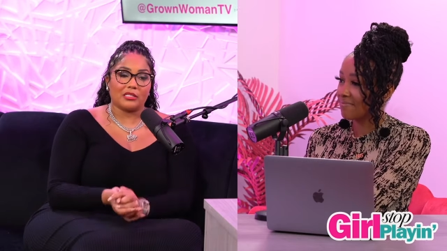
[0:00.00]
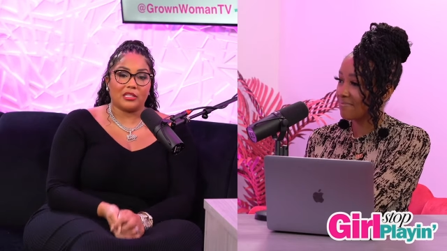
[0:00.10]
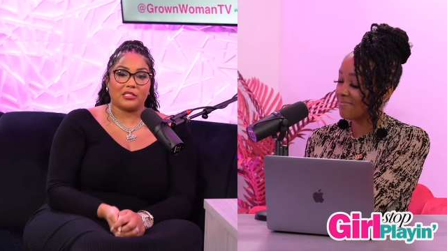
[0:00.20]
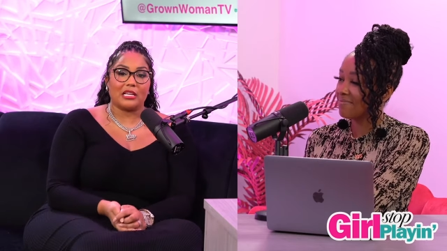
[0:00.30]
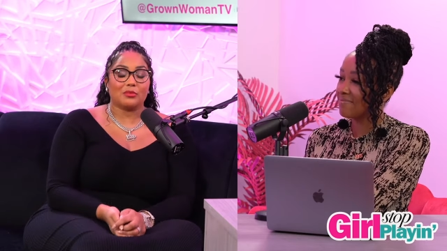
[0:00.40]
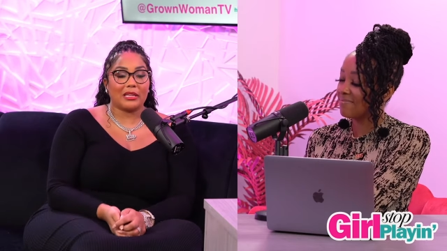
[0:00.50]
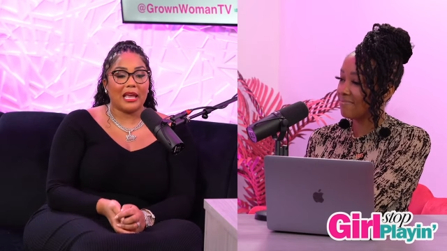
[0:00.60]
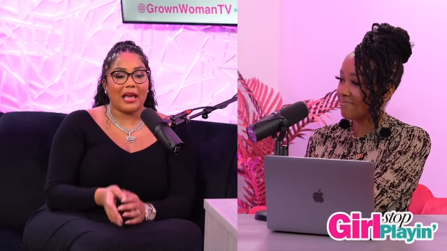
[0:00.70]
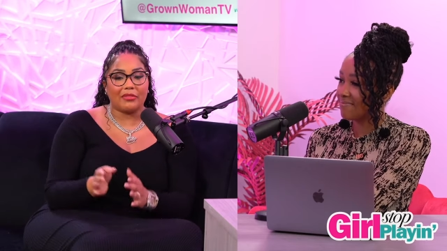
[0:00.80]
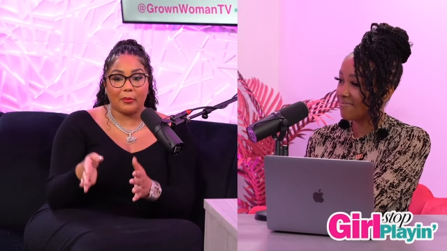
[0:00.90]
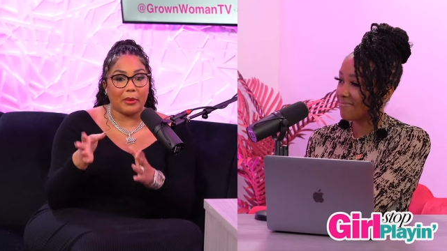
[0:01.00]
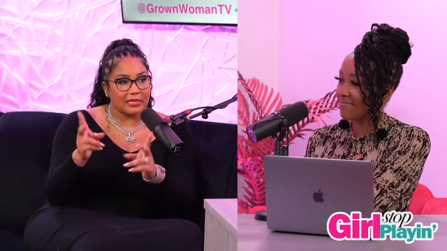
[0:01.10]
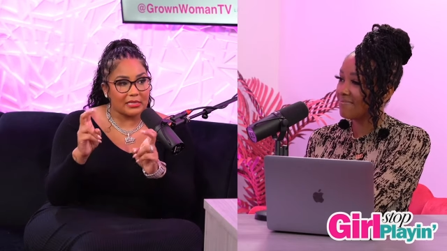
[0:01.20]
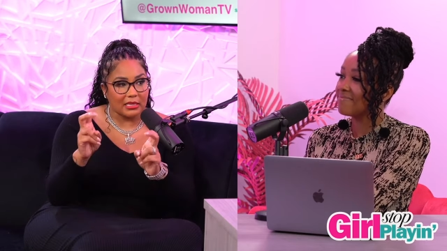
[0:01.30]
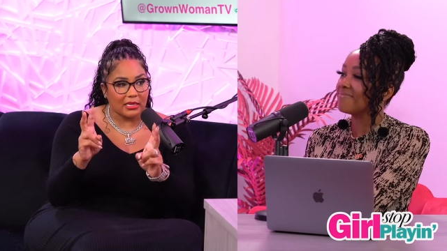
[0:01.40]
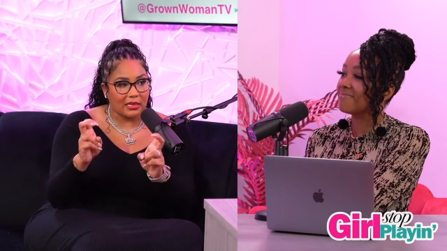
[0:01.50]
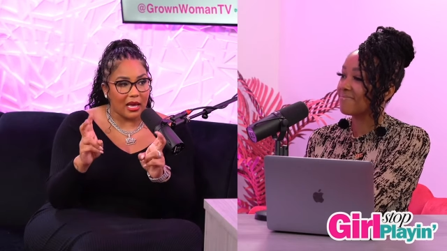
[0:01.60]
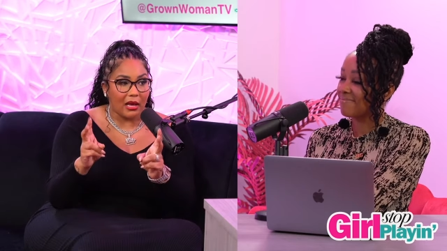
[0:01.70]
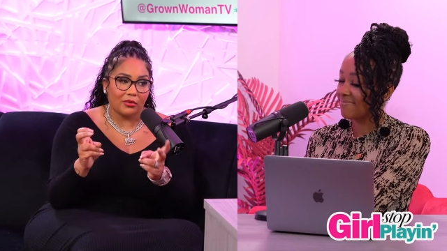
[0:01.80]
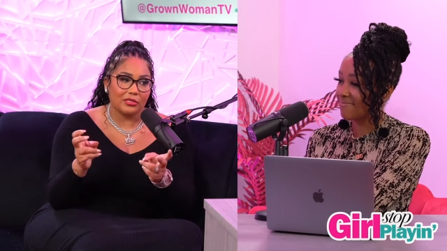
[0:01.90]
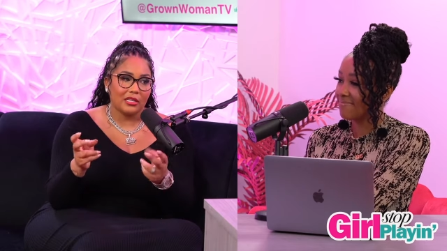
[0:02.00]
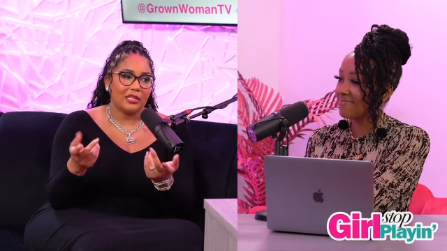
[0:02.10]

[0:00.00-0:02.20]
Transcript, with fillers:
Speaker 1: They're, that's why they have the best seat in the house